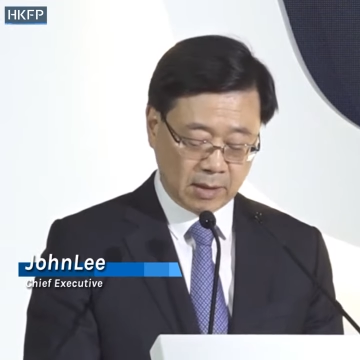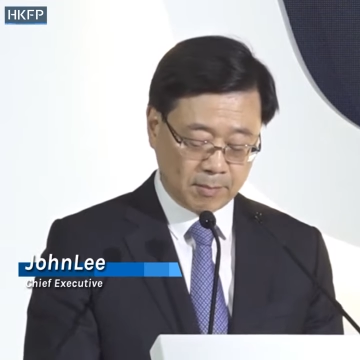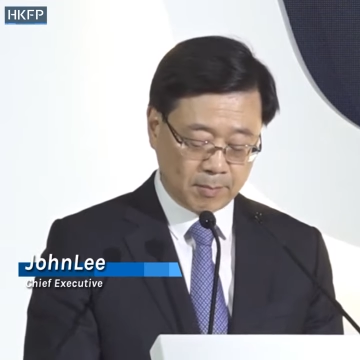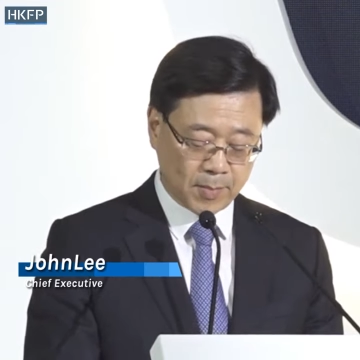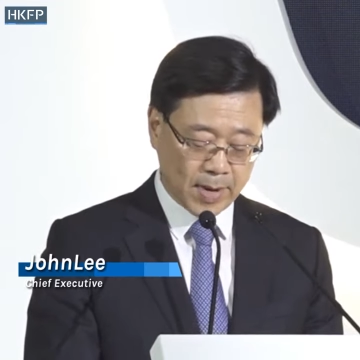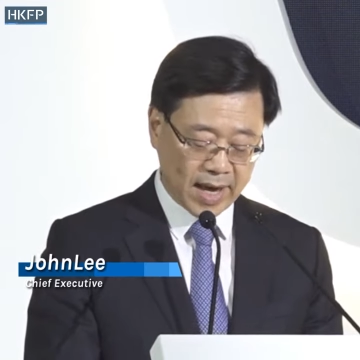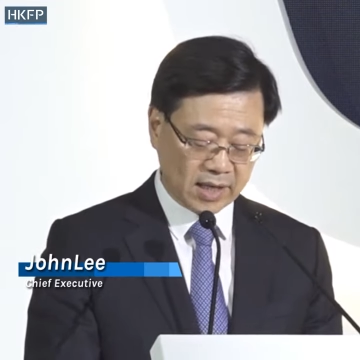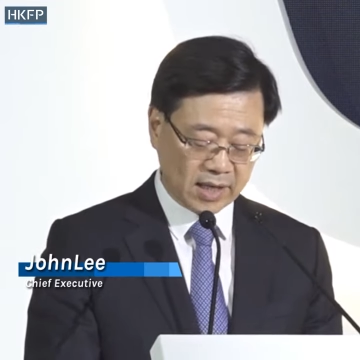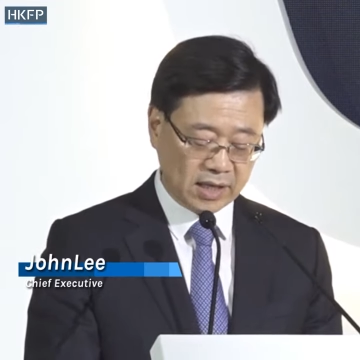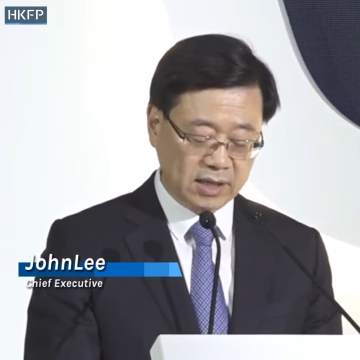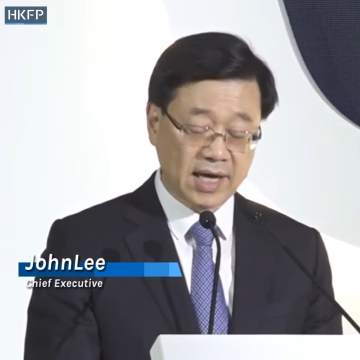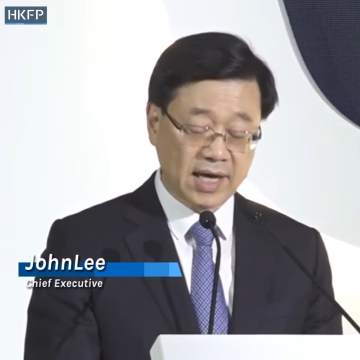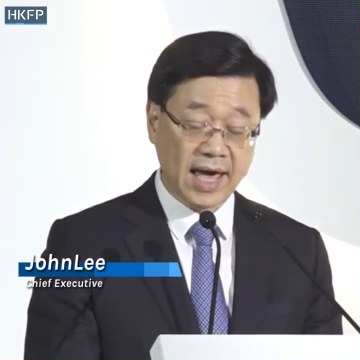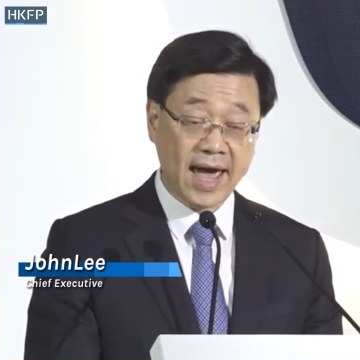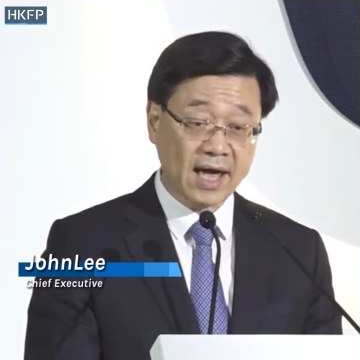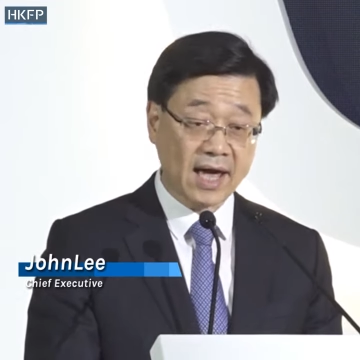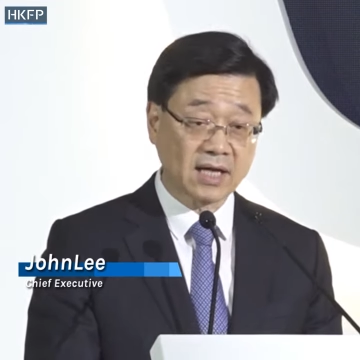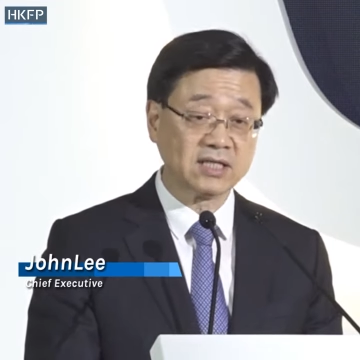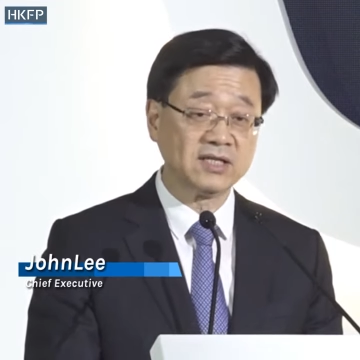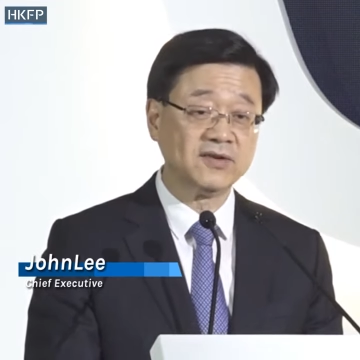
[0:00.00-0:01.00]
Back in
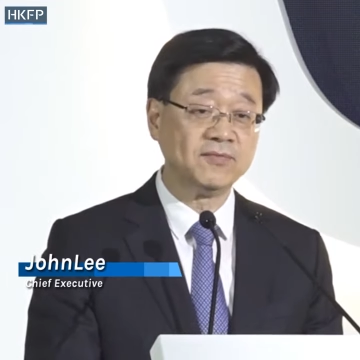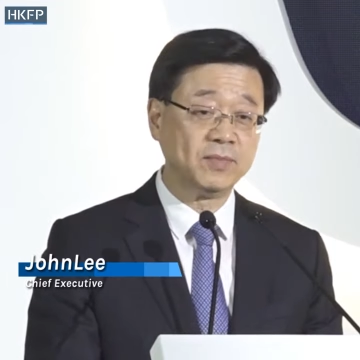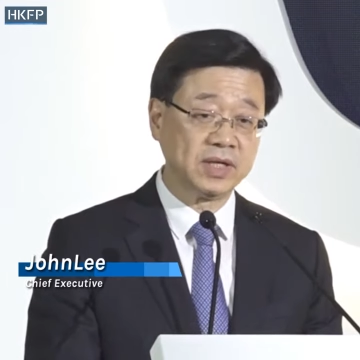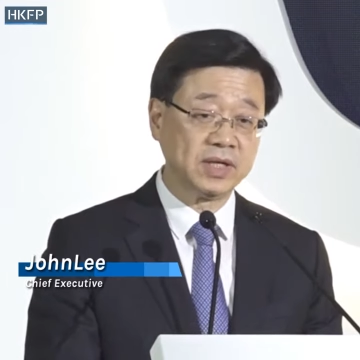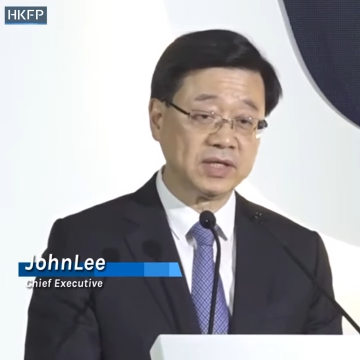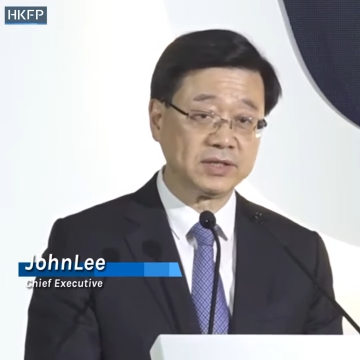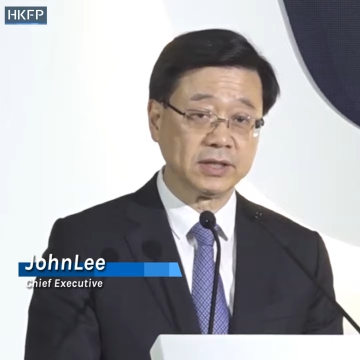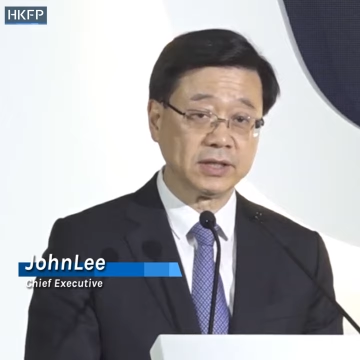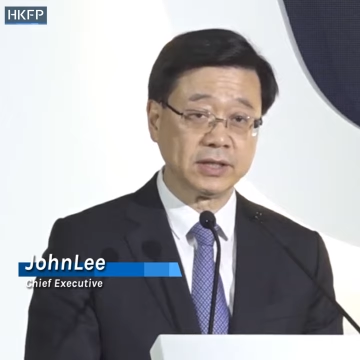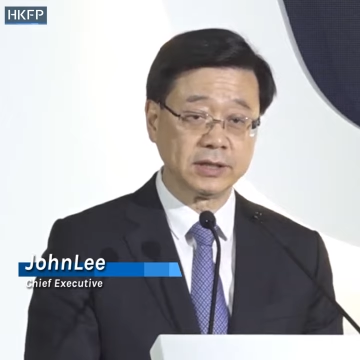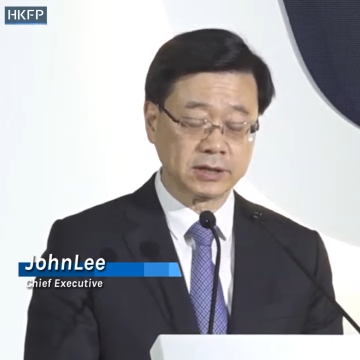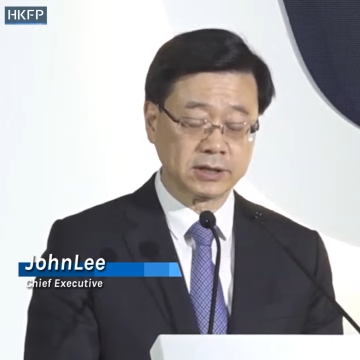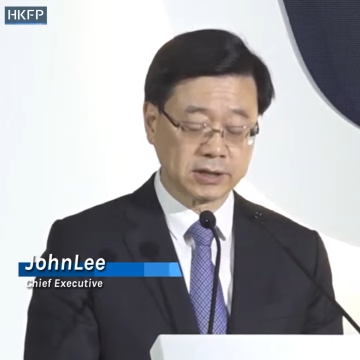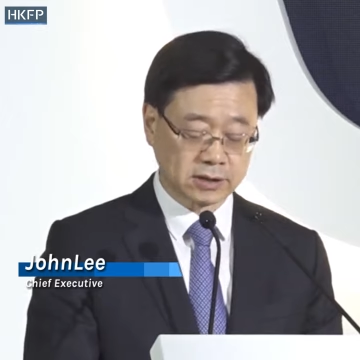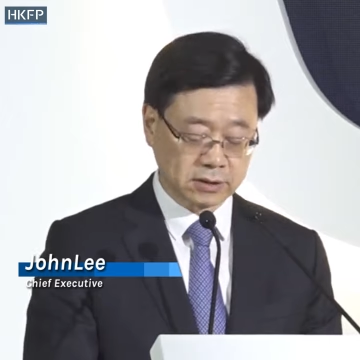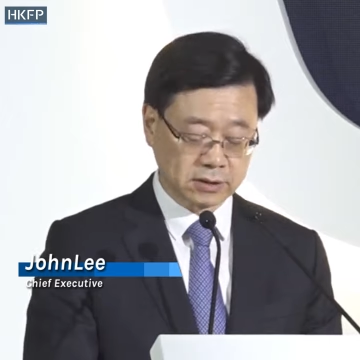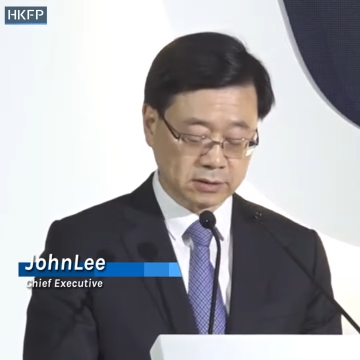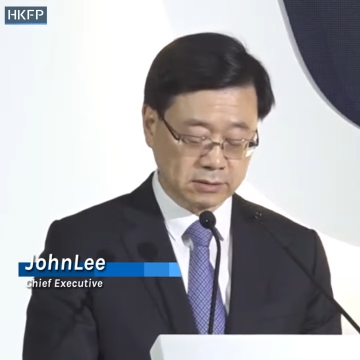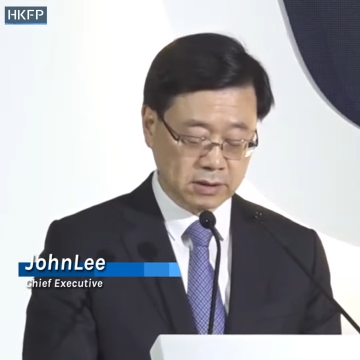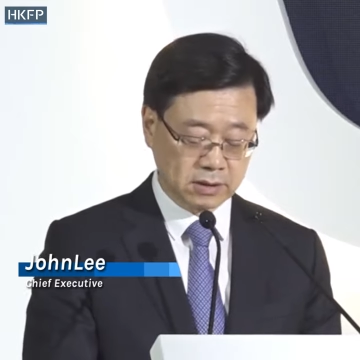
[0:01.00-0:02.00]
active business